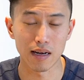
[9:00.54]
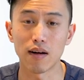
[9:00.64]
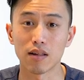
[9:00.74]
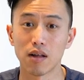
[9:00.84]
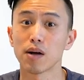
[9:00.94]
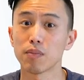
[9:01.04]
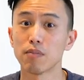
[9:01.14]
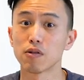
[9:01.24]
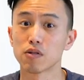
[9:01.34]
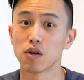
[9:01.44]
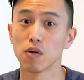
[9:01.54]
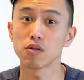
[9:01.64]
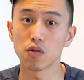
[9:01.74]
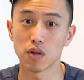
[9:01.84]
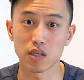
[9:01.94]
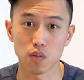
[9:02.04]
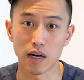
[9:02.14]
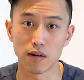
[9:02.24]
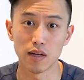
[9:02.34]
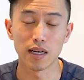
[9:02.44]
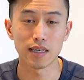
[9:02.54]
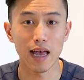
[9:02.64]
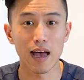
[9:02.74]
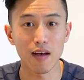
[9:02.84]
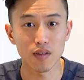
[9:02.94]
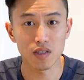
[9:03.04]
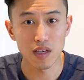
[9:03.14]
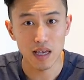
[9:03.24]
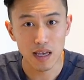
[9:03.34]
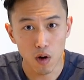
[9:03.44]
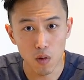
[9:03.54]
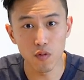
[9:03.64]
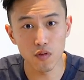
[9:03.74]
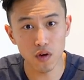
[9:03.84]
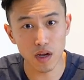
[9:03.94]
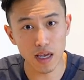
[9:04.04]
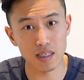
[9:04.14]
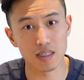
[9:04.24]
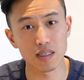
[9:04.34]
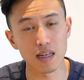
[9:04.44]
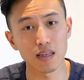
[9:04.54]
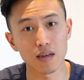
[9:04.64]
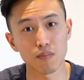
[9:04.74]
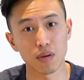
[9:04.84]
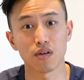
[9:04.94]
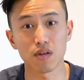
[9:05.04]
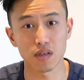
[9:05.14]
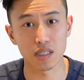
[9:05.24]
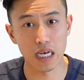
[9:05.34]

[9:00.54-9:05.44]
Now, a lot of people don't do this well. They have this overextended period of